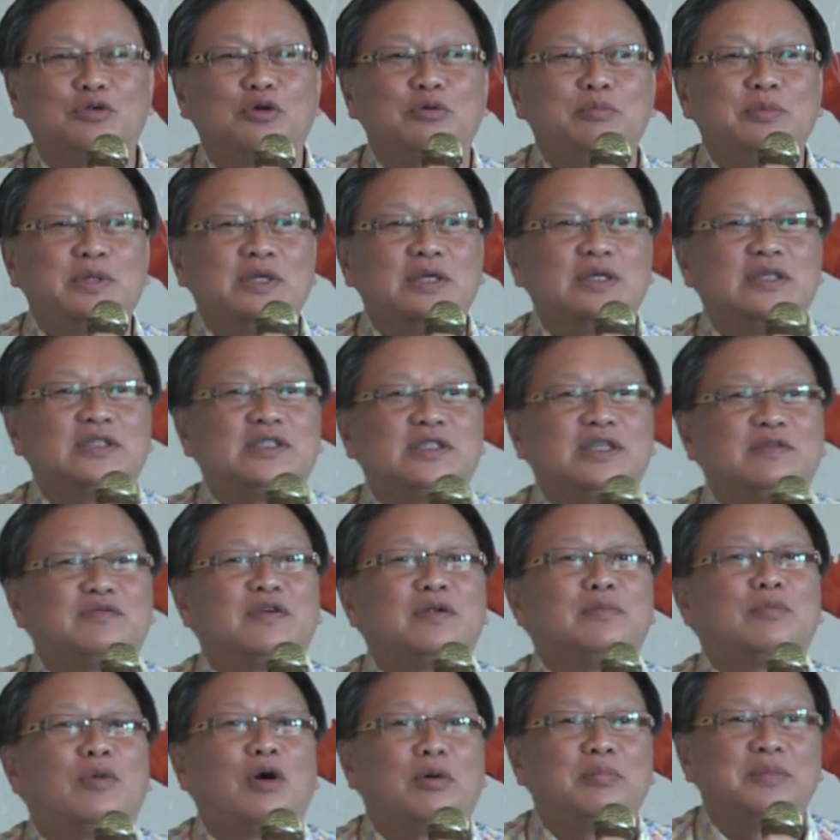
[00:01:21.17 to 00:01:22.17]
To me, it's
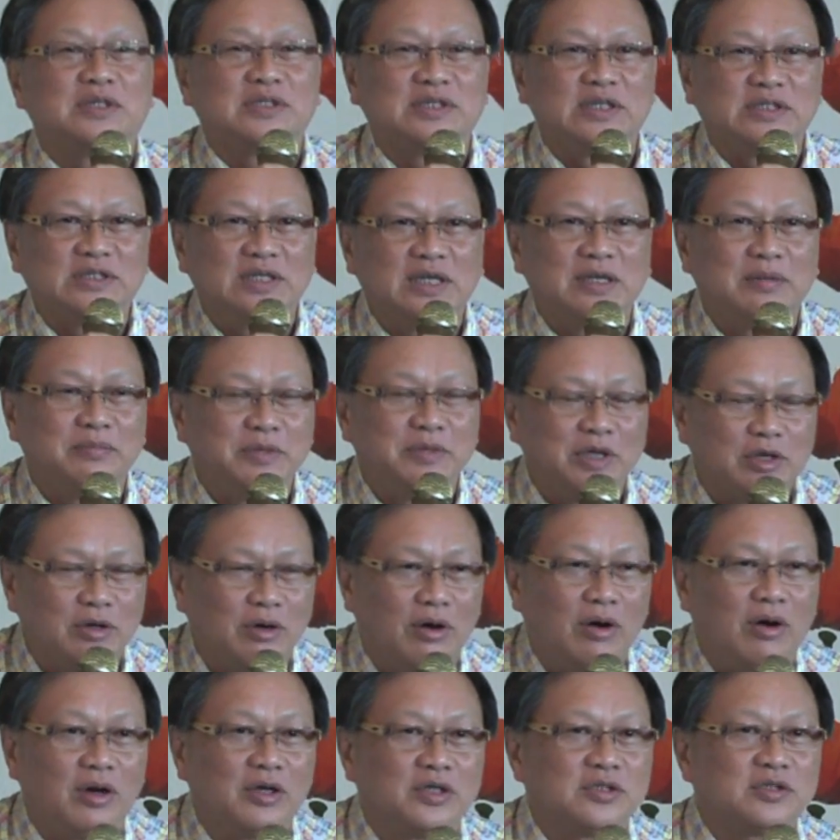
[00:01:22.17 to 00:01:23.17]
even more misleading
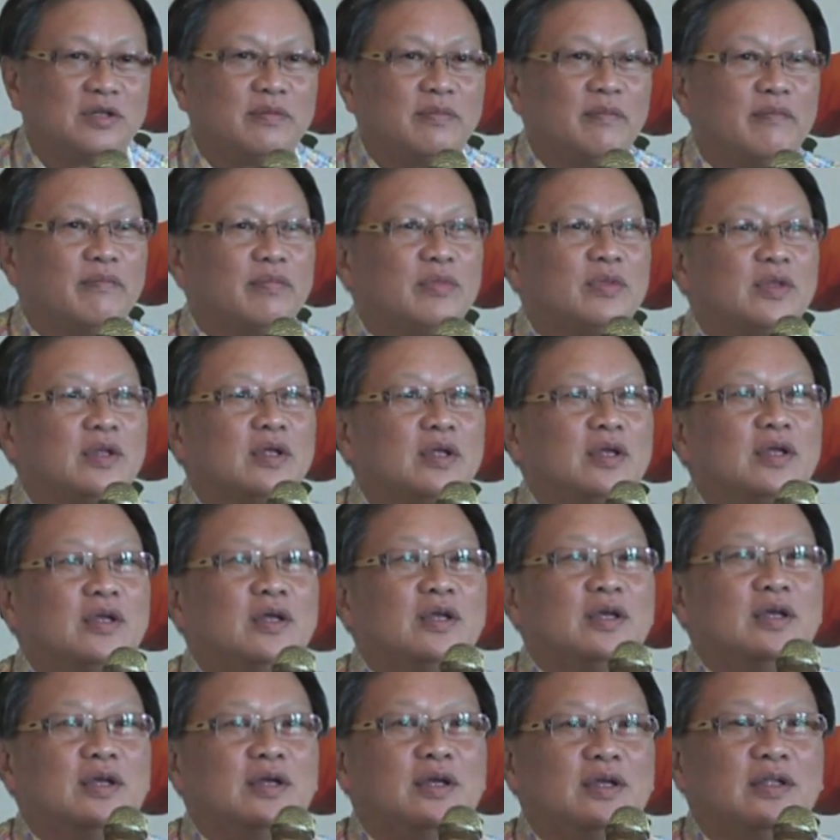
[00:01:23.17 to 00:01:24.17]
because
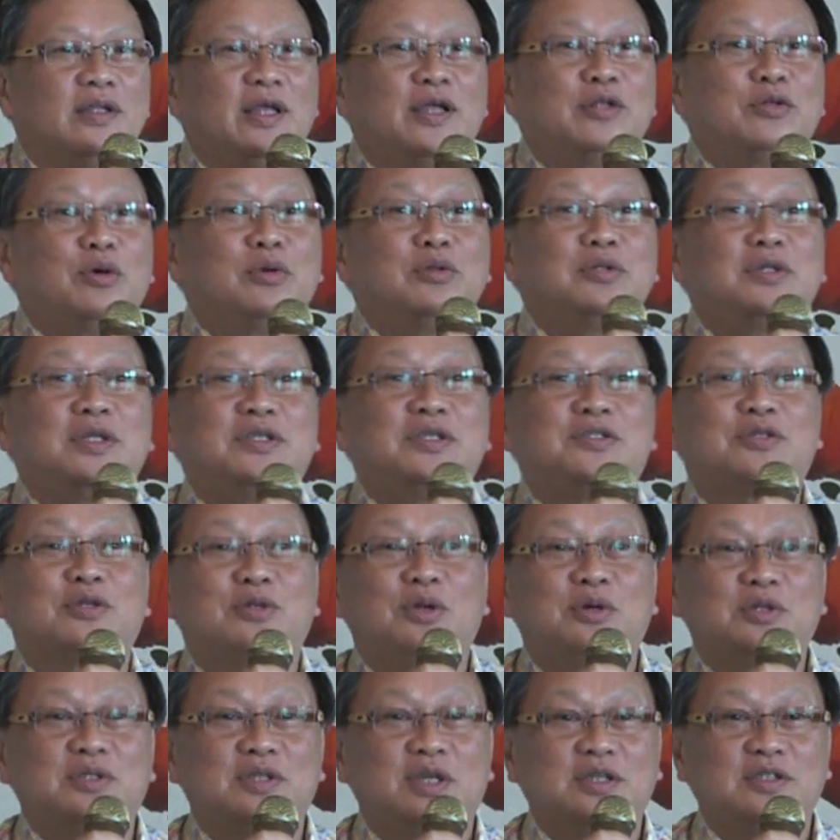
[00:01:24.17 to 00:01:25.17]
they don't
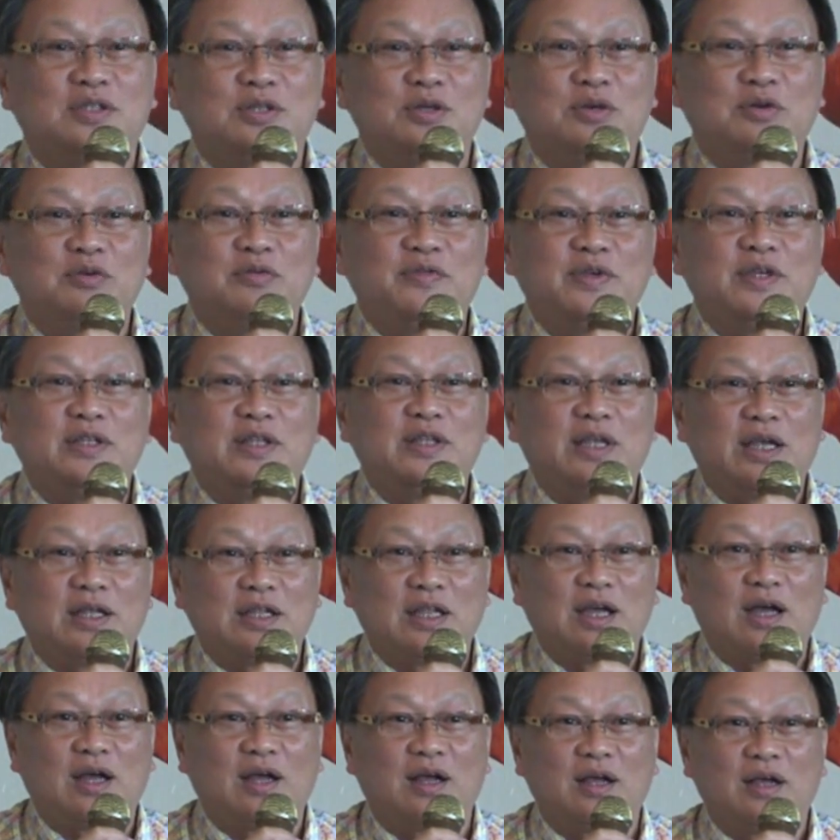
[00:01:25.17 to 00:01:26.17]
disclose the COV
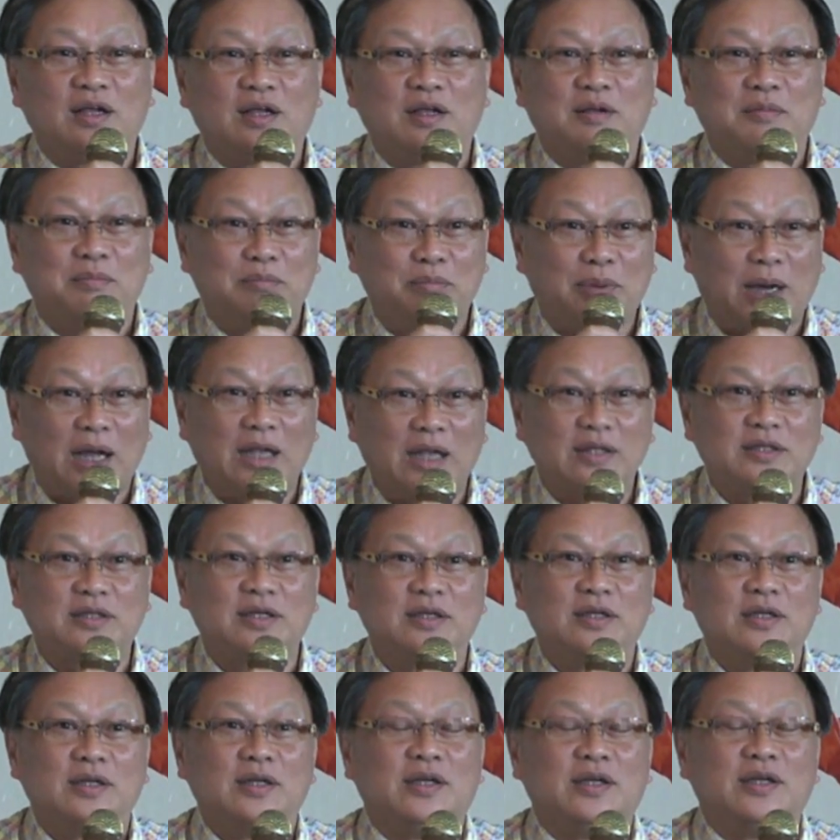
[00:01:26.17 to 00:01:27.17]
data, but
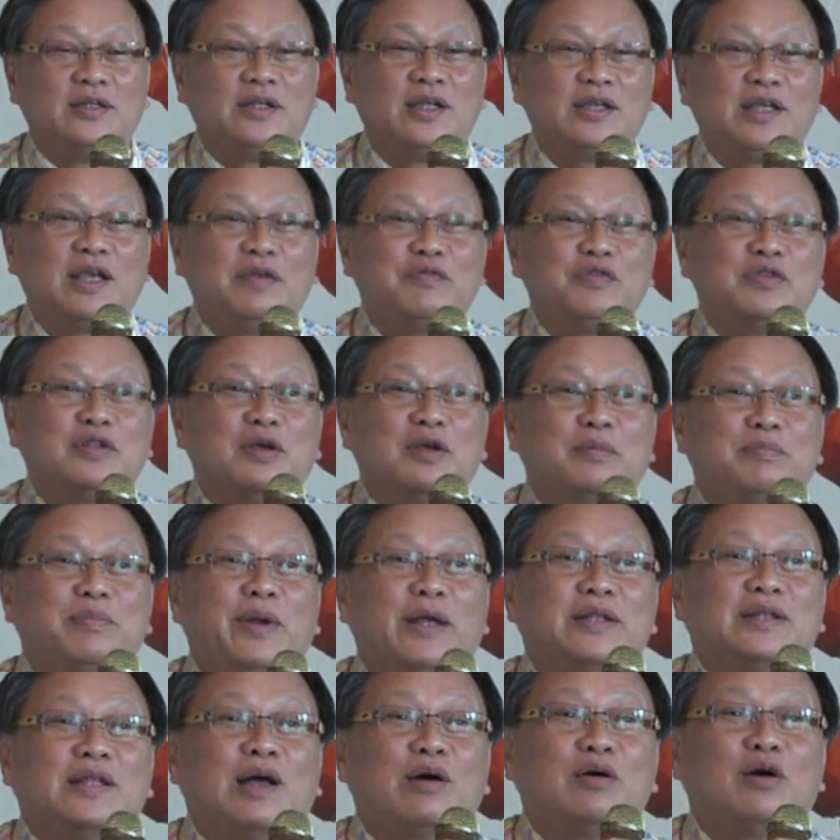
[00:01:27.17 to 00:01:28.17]
they give you the
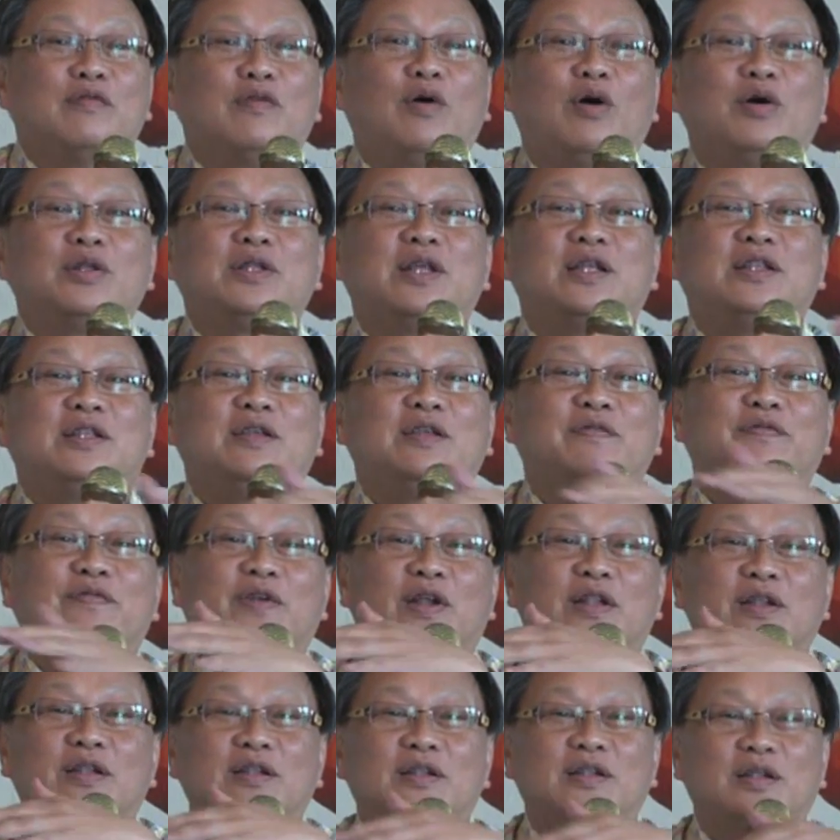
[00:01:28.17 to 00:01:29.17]
breakdown of all the
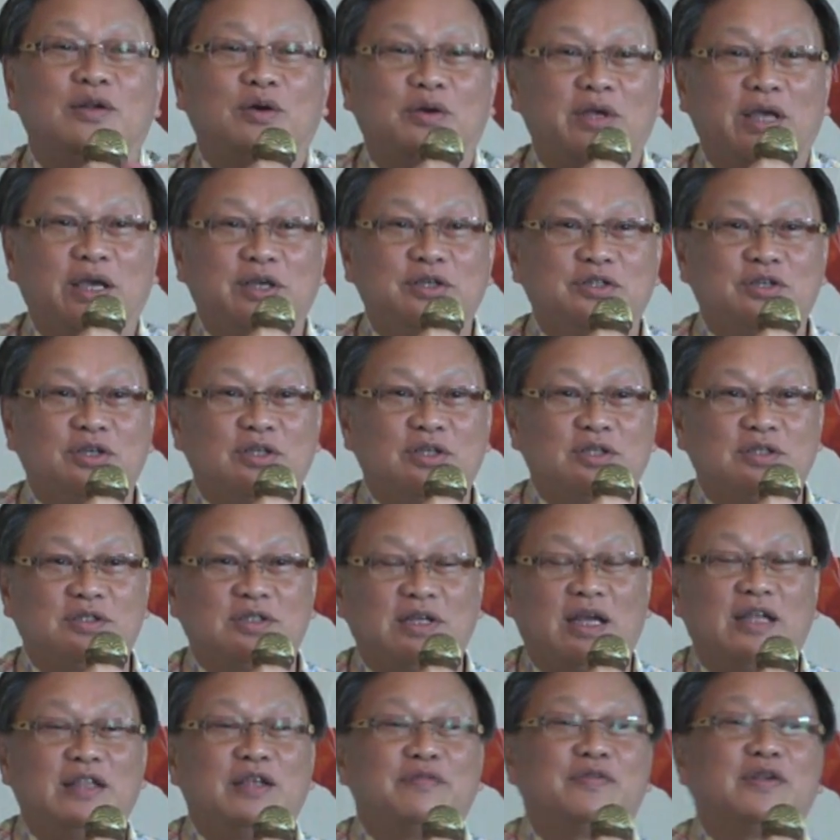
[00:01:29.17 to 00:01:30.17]
different
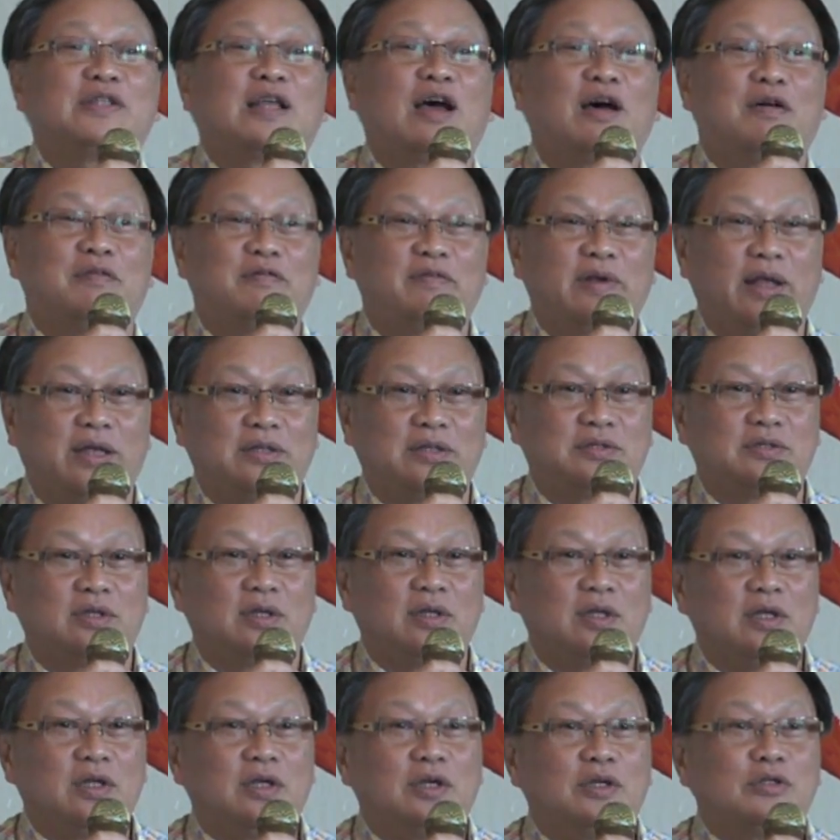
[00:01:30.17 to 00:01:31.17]
locations and different type of flats.
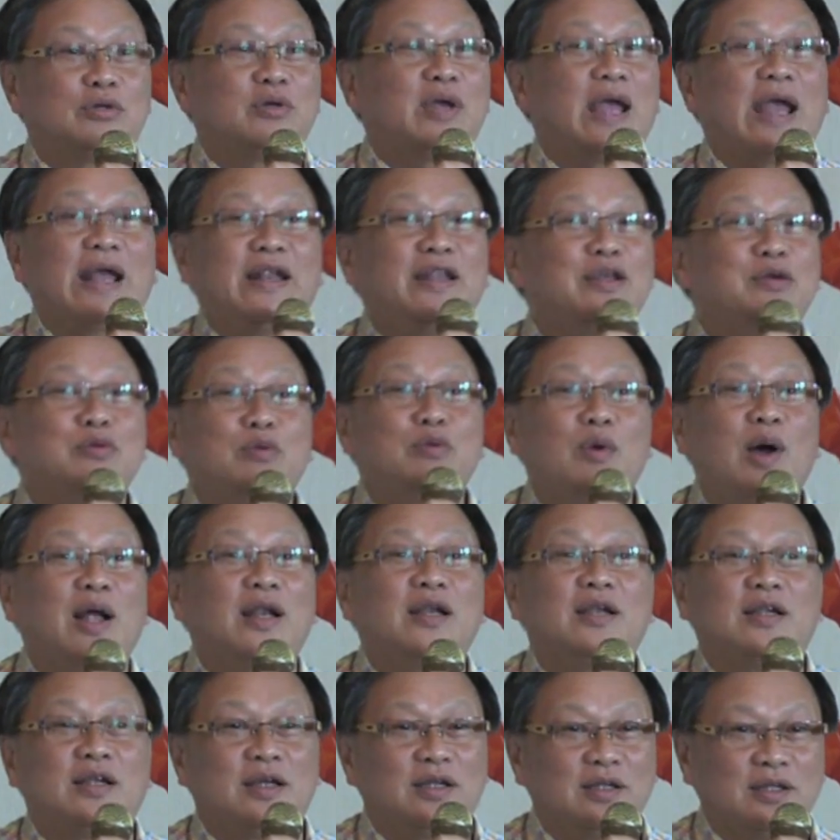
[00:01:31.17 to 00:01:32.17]
So
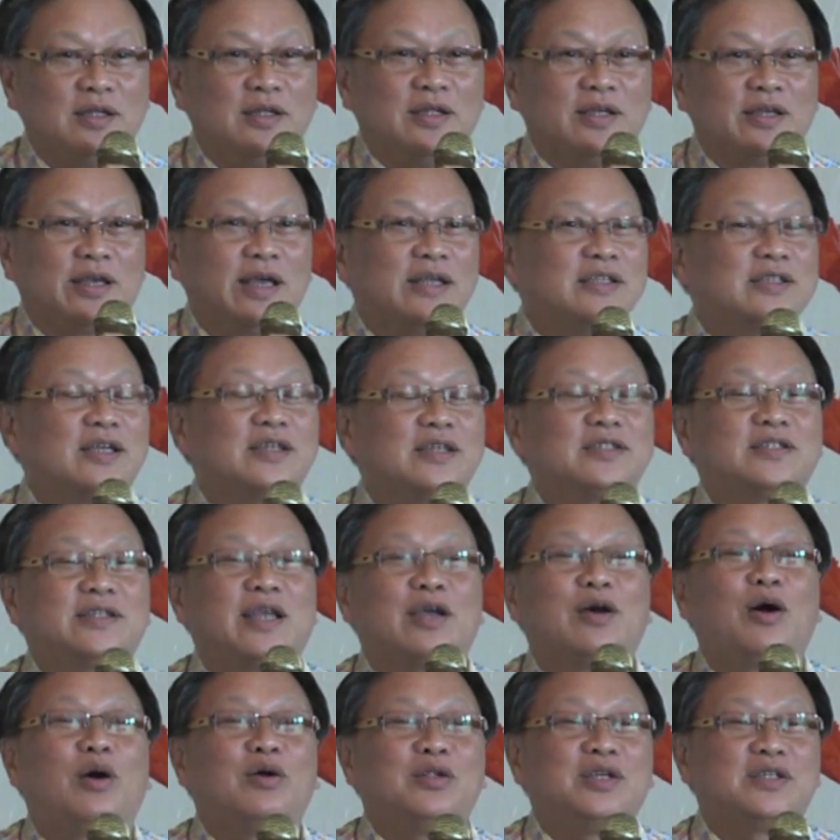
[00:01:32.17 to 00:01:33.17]
anyone can just
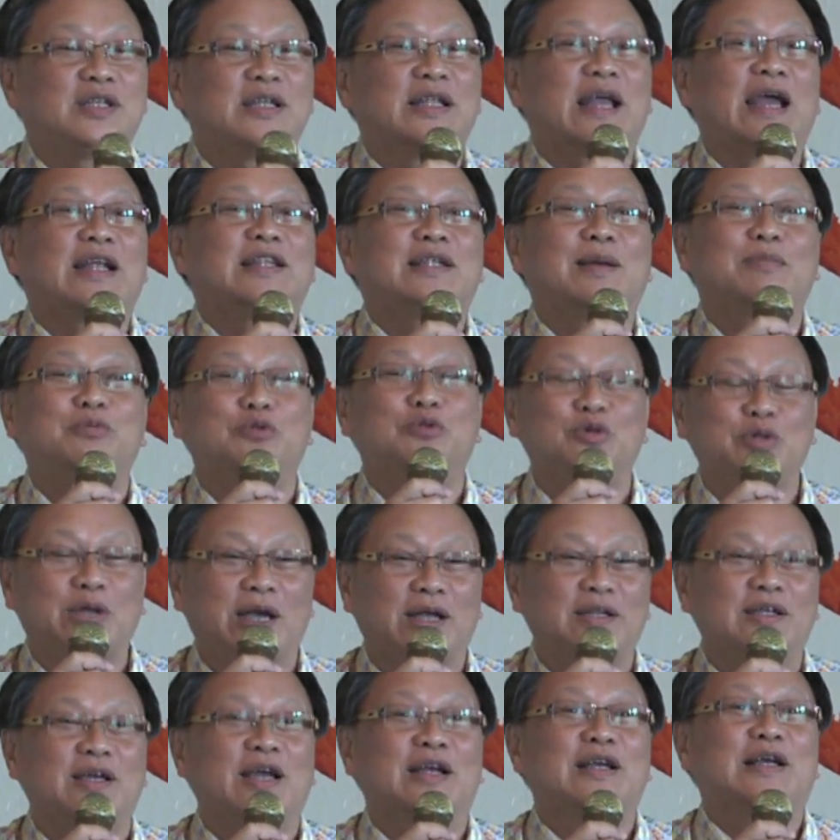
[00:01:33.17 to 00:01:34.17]
take all this and add them
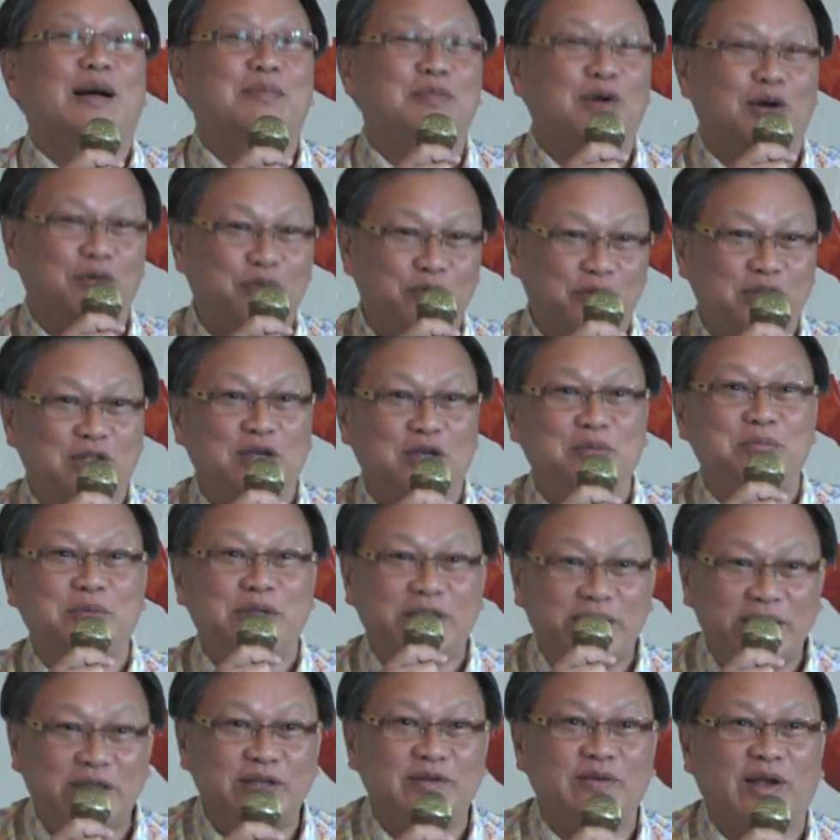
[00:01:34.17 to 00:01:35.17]
together and come up with the
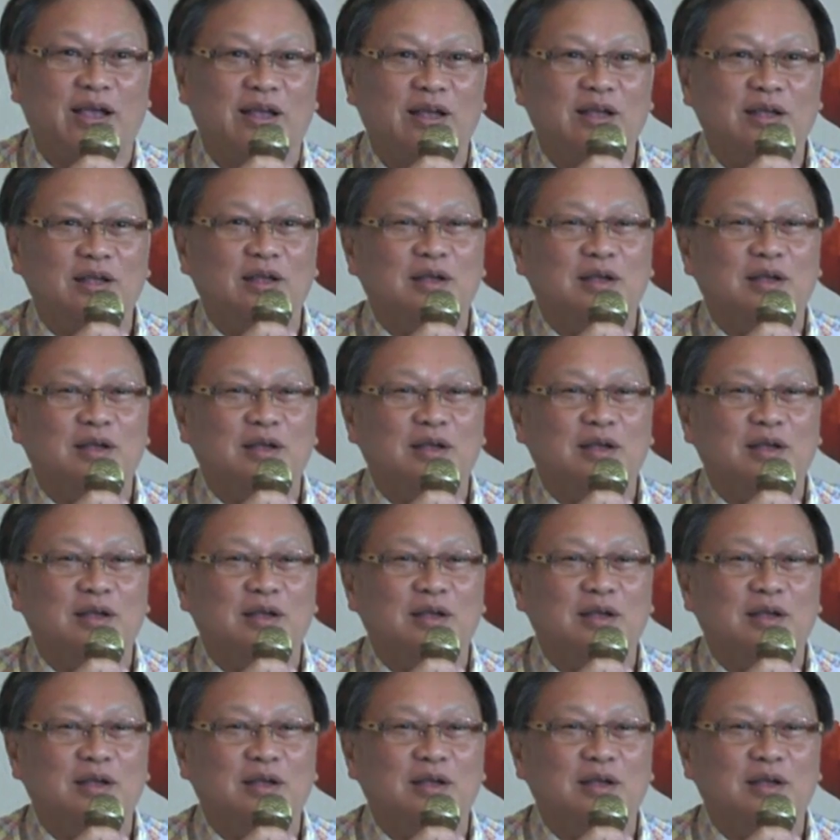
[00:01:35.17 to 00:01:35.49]
median, right?